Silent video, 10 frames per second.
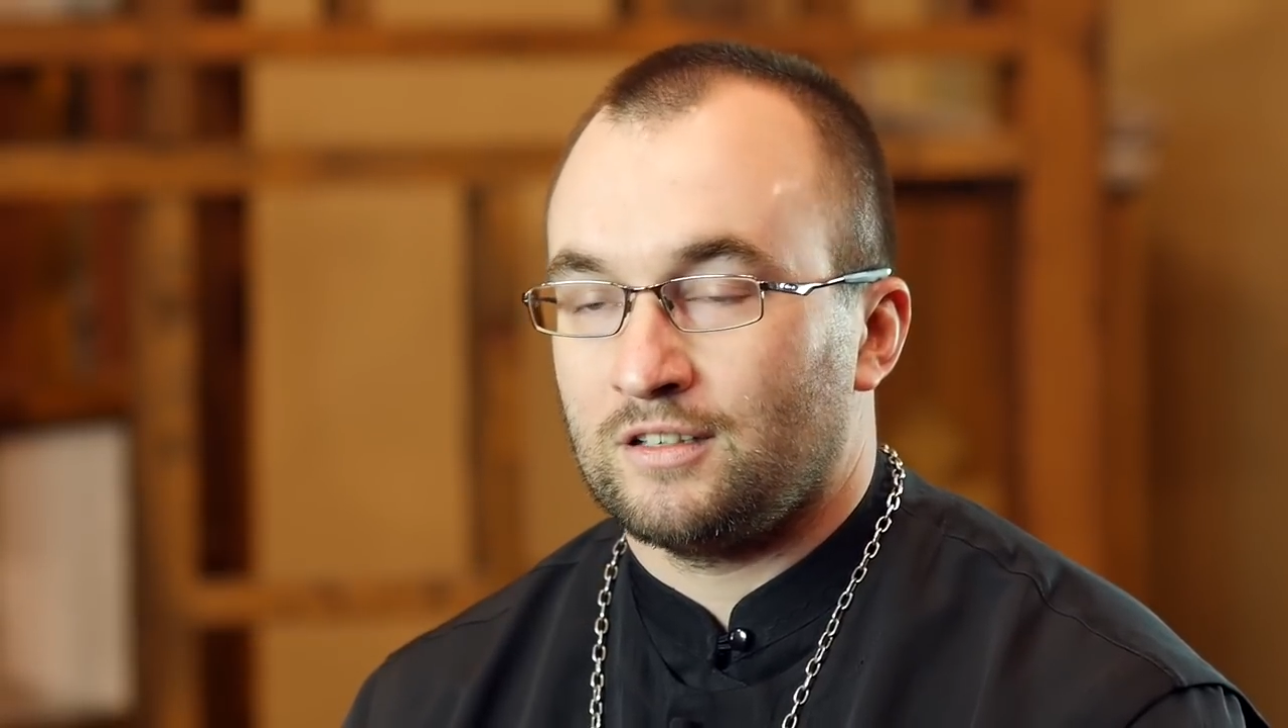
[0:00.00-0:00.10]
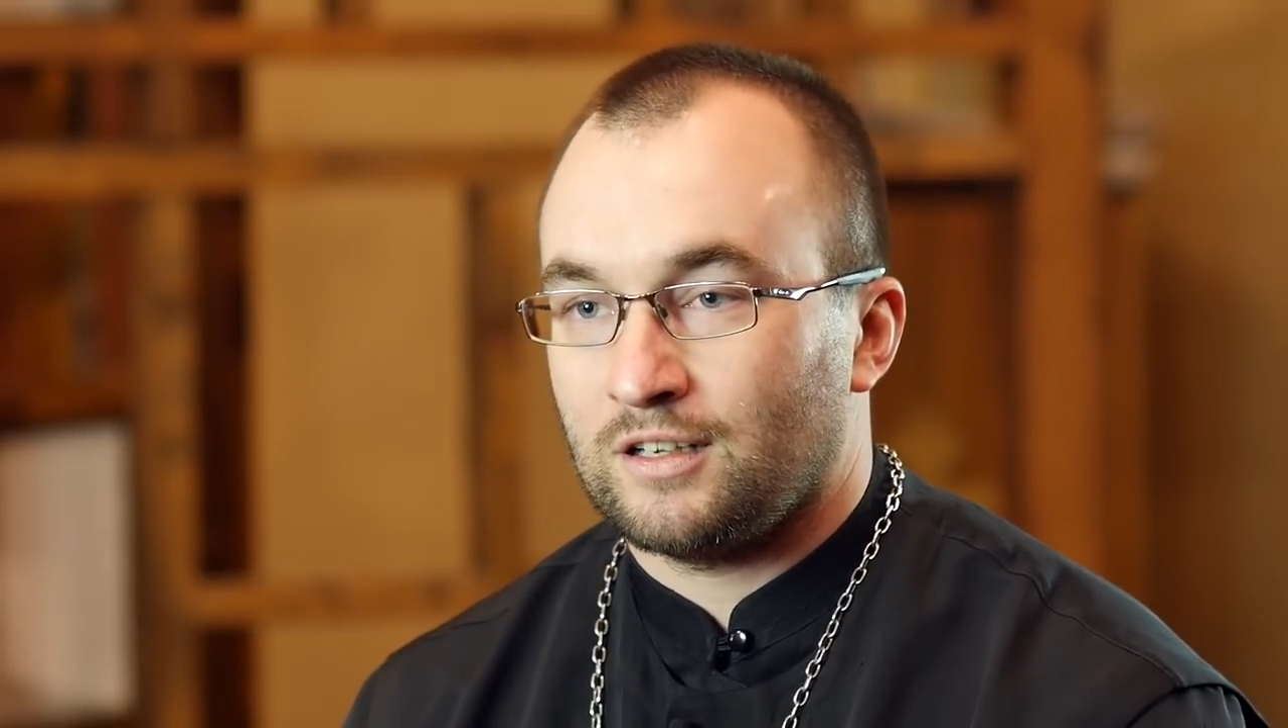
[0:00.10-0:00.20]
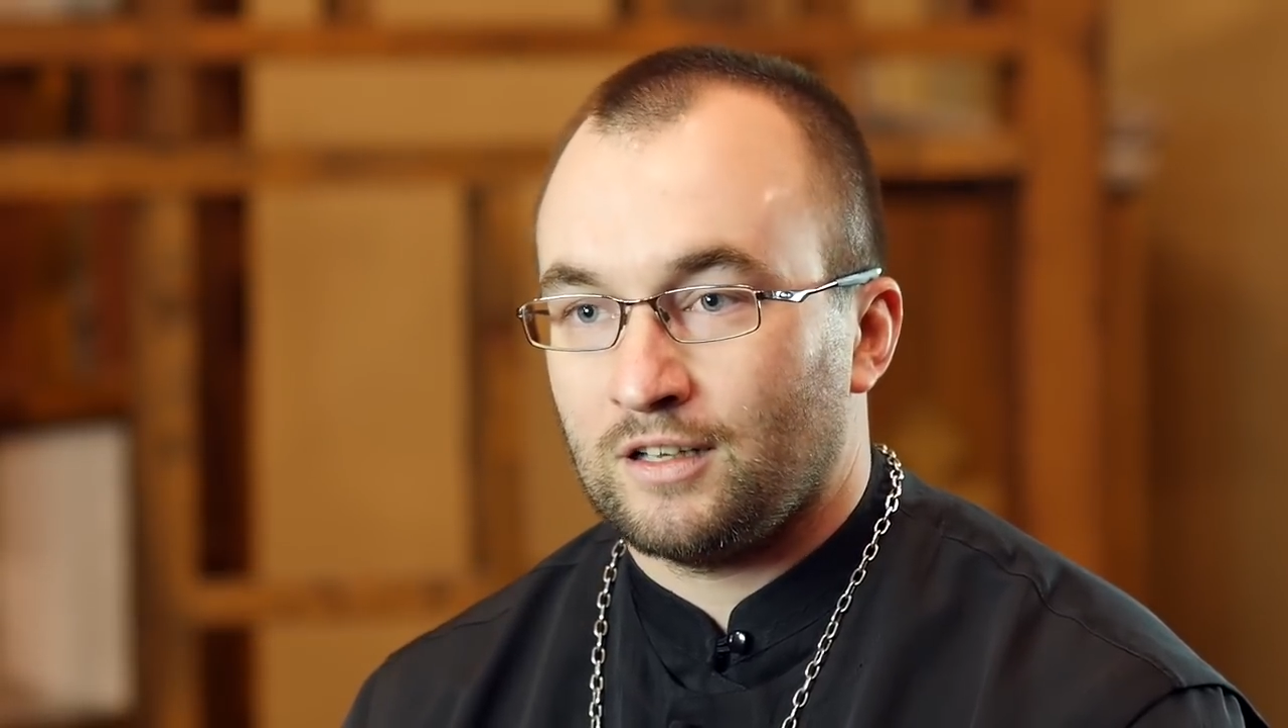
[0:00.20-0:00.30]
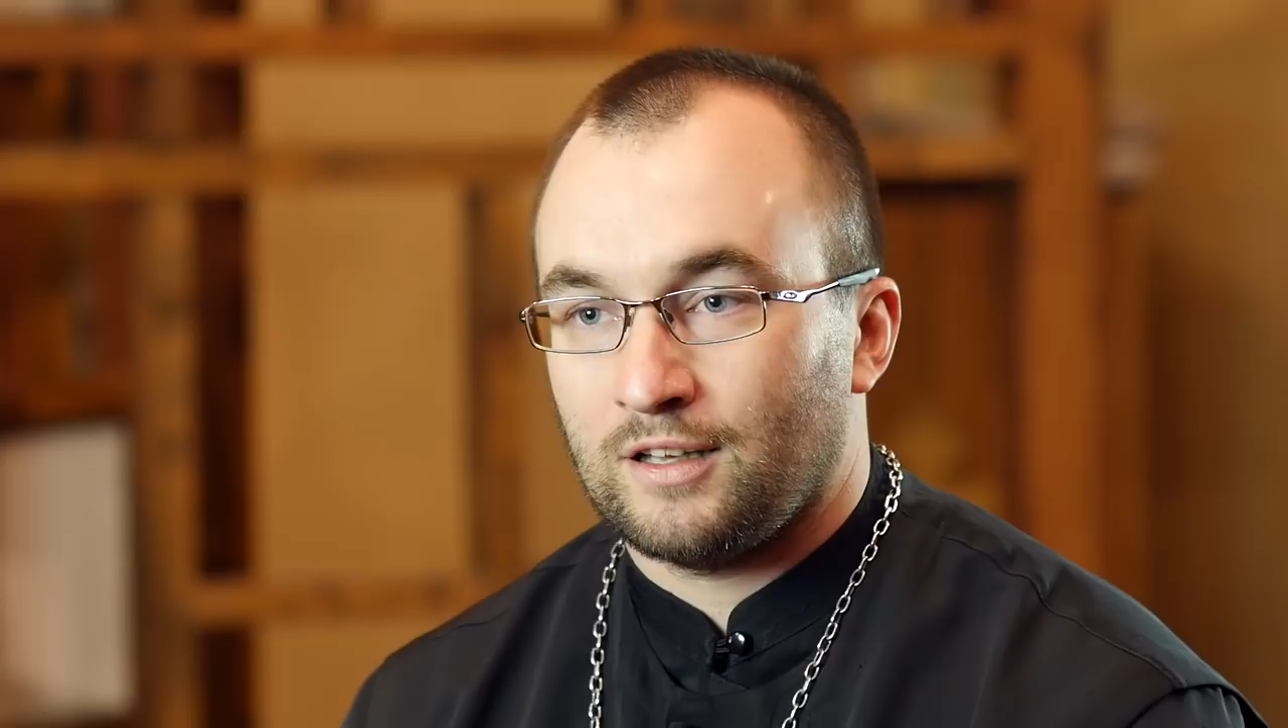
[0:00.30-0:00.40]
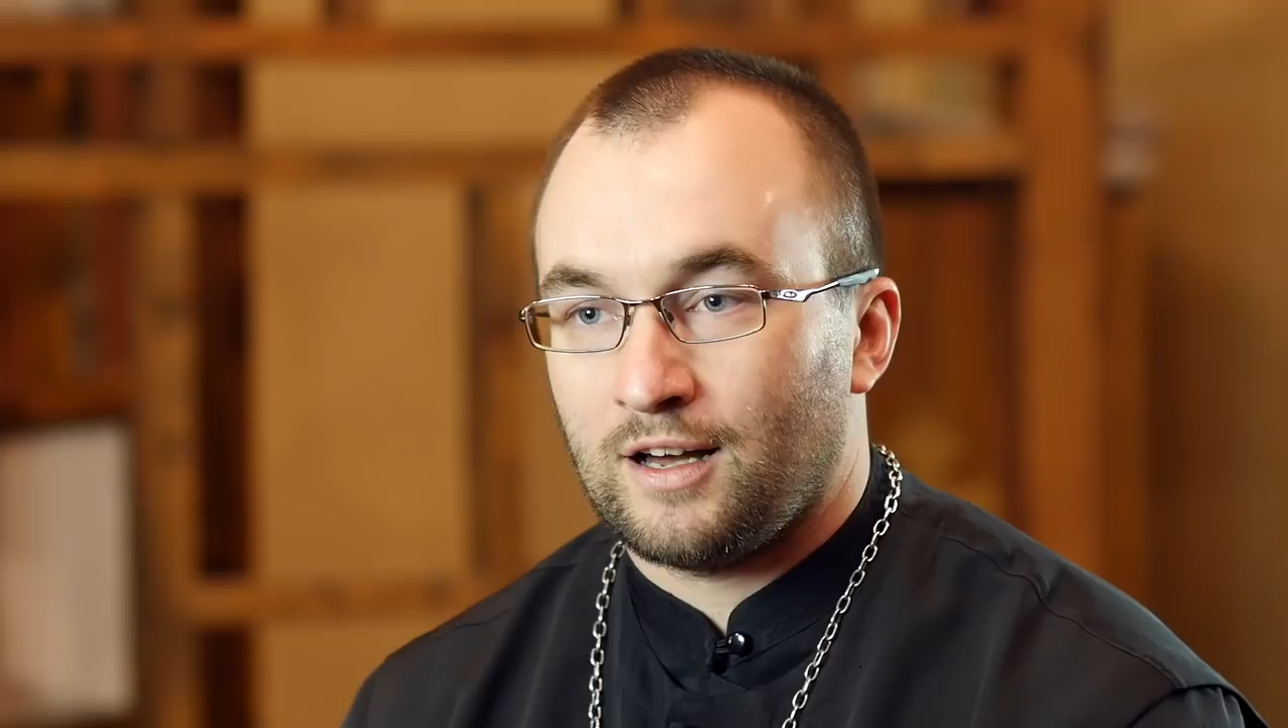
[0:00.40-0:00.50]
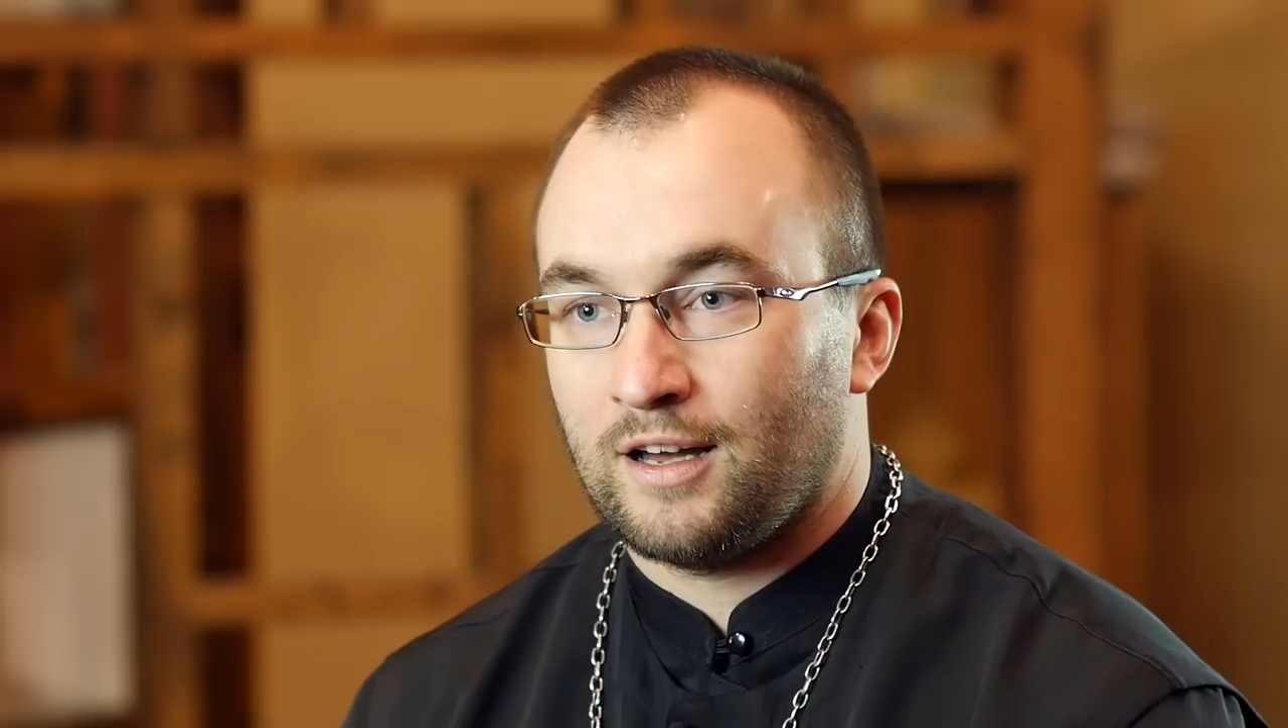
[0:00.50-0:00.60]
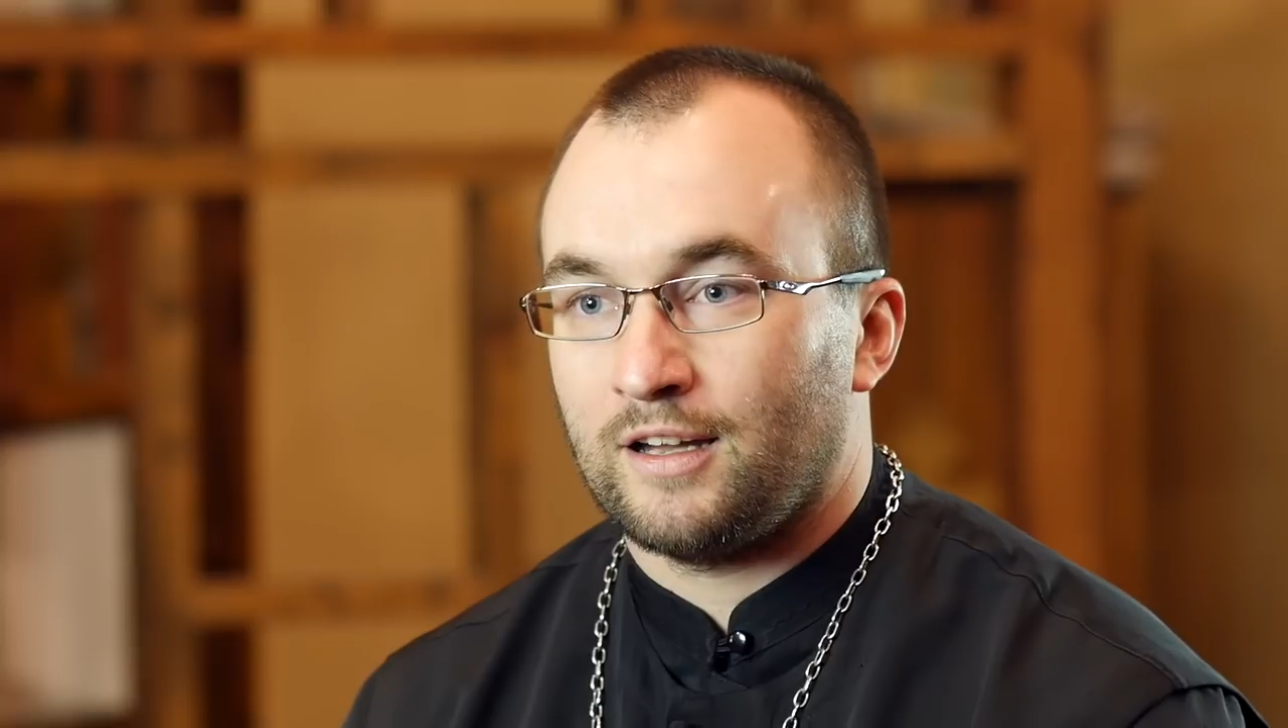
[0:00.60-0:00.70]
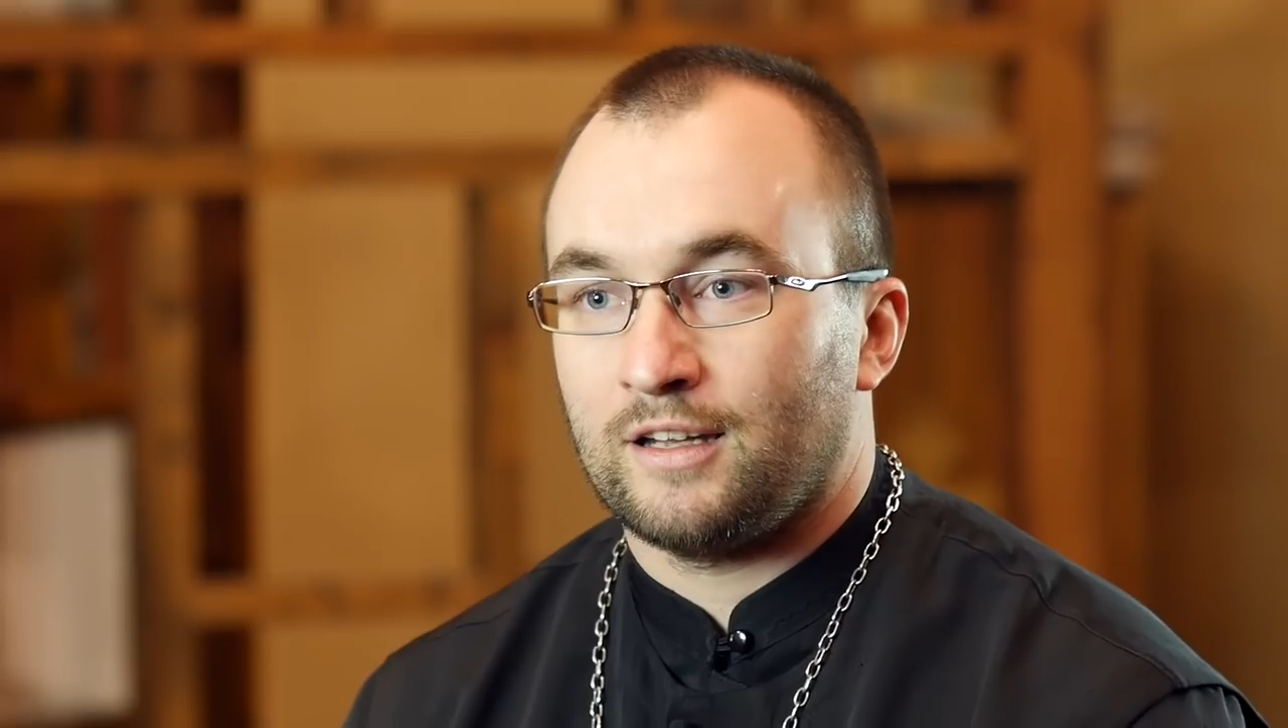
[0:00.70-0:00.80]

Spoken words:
Nikolai